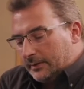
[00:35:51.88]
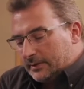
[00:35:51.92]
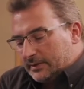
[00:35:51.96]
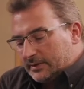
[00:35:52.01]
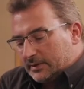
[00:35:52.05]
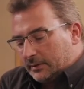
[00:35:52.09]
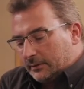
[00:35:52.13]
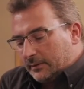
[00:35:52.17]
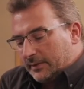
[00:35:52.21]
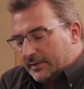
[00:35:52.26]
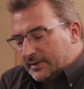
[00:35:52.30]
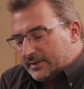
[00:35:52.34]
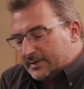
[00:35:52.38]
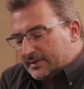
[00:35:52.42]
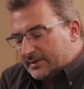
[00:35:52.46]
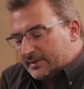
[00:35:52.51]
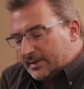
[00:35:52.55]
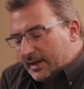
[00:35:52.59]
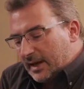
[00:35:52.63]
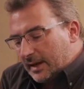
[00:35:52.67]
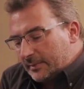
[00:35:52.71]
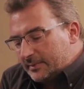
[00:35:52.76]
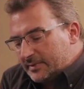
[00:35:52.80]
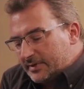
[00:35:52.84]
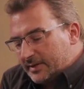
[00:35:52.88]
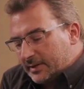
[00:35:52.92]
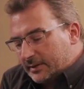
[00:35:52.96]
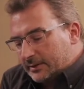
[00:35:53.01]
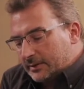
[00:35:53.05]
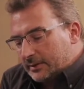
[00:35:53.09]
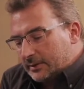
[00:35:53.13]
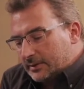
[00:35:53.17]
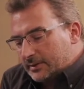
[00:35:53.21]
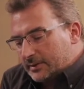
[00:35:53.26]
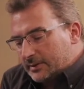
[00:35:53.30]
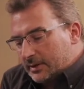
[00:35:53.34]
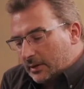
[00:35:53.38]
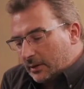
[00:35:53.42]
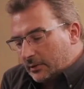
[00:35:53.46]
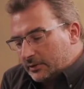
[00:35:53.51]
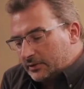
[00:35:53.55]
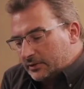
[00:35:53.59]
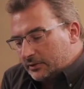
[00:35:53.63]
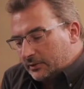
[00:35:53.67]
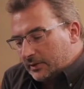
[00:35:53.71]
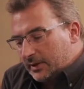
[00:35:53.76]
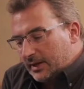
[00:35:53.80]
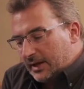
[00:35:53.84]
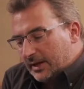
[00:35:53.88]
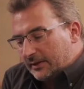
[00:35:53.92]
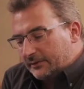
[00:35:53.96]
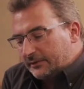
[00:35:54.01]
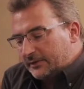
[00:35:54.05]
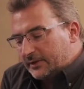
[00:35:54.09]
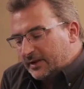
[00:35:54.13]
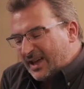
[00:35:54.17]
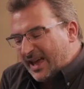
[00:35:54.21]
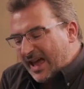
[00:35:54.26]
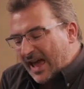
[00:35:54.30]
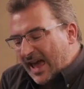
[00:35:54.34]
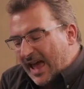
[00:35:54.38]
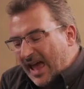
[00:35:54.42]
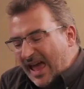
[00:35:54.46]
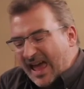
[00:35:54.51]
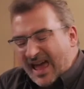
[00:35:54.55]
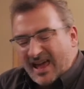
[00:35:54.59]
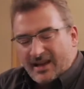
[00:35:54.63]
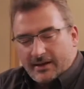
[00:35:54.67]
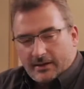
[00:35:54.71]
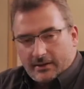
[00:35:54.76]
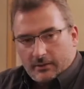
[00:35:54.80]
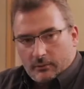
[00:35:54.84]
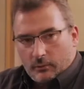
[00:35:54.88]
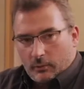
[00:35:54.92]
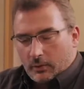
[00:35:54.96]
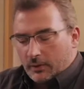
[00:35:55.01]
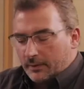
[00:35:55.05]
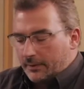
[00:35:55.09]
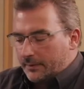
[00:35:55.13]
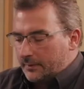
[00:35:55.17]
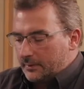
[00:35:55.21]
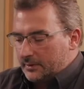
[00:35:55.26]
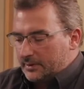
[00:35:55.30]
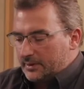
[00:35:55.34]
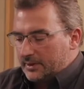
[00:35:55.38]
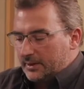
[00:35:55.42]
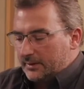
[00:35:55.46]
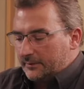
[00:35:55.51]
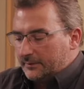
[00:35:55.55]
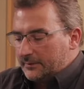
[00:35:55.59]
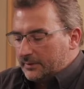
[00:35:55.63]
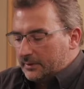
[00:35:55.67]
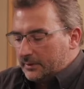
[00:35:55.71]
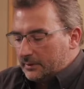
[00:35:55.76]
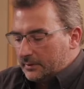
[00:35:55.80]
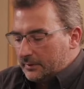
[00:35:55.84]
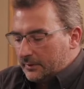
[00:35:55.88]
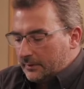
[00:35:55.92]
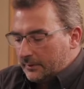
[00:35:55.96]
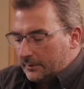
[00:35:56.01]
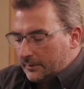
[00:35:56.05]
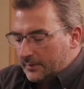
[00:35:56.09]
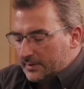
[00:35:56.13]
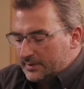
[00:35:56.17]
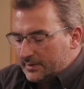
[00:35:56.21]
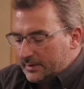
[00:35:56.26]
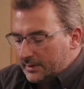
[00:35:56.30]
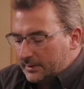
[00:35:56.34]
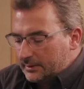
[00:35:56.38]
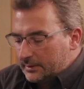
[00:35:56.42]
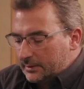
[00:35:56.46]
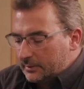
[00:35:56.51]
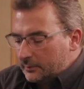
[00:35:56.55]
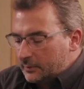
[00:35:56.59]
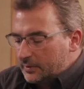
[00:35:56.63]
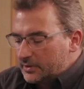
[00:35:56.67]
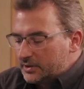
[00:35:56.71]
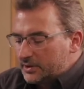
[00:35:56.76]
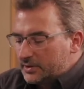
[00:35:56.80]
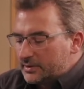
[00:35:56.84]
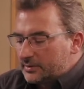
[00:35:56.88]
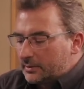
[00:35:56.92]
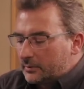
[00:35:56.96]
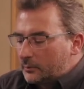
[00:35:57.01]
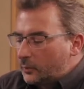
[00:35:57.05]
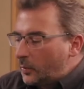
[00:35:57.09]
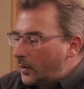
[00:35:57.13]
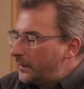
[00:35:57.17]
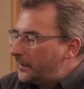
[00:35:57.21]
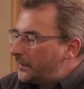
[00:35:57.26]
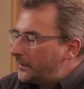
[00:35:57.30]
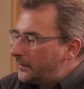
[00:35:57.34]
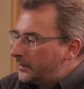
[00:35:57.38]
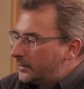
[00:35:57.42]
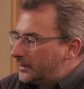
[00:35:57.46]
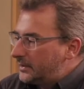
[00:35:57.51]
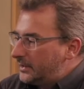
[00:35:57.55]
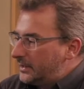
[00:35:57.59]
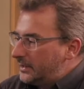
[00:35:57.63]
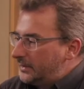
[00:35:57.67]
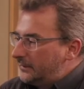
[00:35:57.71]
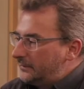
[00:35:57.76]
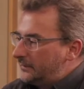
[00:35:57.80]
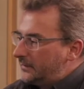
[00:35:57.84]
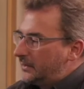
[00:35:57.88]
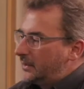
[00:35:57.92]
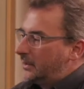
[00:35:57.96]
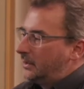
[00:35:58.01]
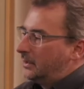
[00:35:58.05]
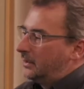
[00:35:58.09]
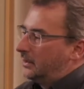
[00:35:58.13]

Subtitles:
So the same signal is going to left and 1/3 left. The signal which is on 1/3 left,